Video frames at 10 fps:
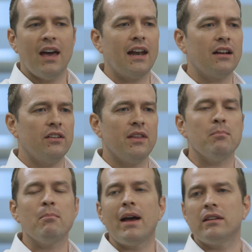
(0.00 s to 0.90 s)
and actually they're
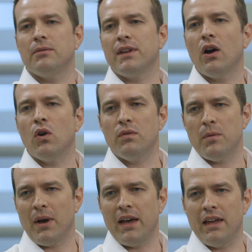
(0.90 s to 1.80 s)
massively
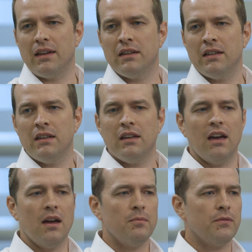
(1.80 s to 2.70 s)
overpaying
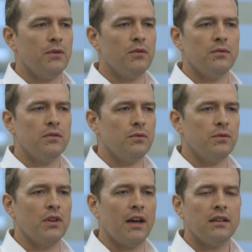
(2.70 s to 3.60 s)

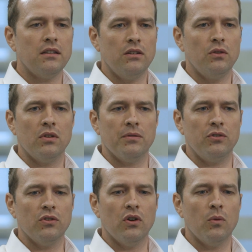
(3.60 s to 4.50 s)
for that use of
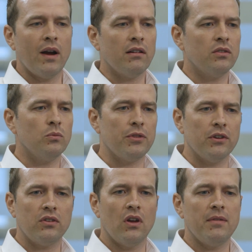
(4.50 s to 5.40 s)
Azure. Whereas with the
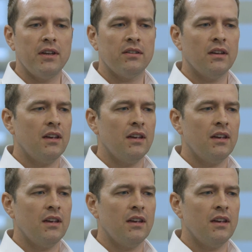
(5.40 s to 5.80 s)
service,